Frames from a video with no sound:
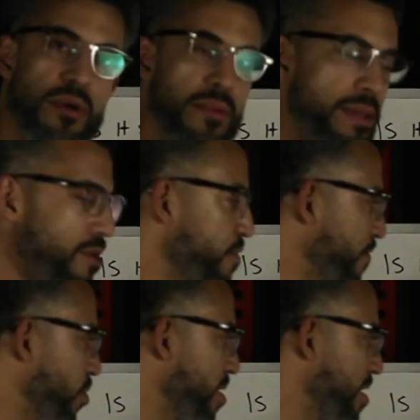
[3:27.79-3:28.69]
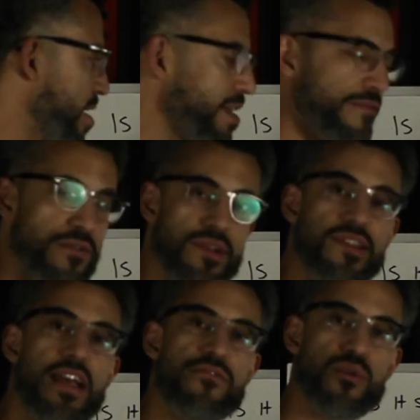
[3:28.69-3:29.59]
but maybe you've done it for
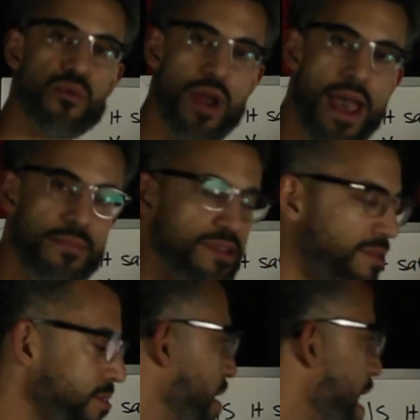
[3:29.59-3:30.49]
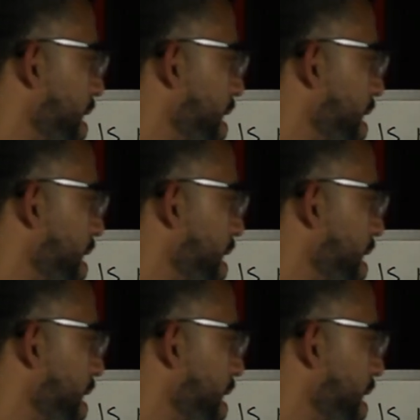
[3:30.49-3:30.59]
several reps. And